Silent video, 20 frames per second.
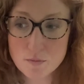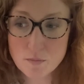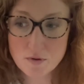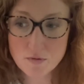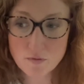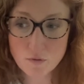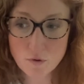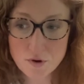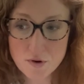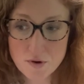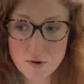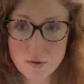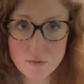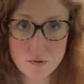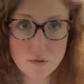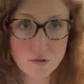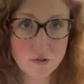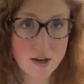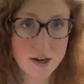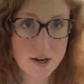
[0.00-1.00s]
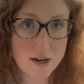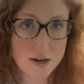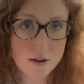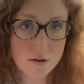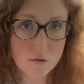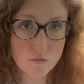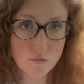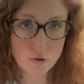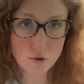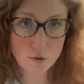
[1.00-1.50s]
before you set it
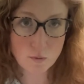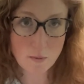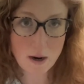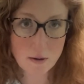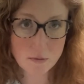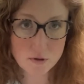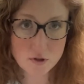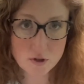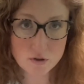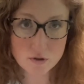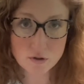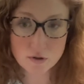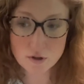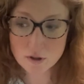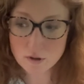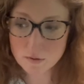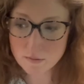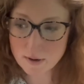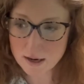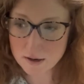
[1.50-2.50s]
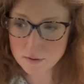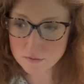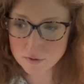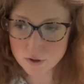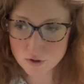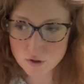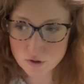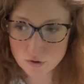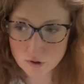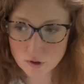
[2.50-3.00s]
in a room, I would just look around
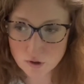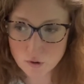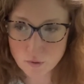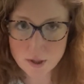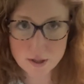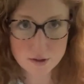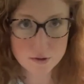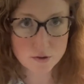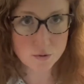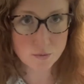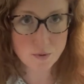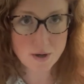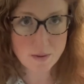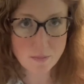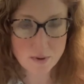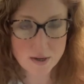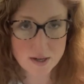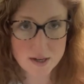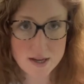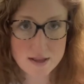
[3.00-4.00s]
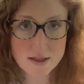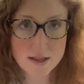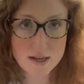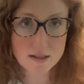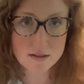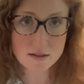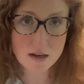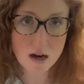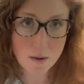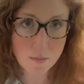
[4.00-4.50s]
and do a quick sweep and get
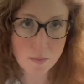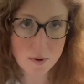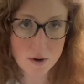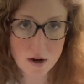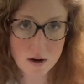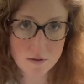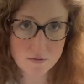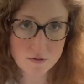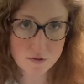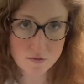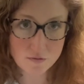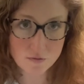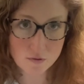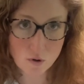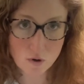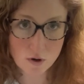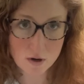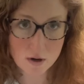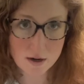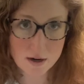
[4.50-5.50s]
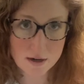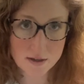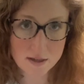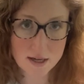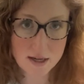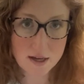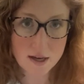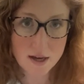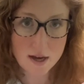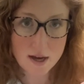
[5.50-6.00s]
things up and off the floor and
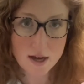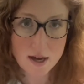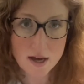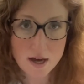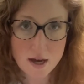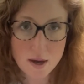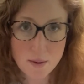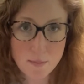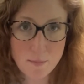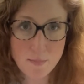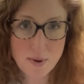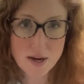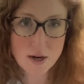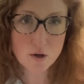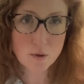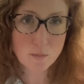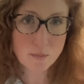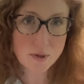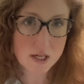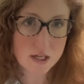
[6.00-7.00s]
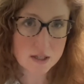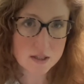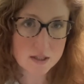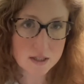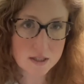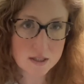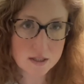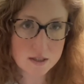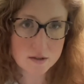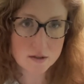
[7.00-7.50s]
like bigger
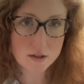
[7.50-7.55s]
pieces,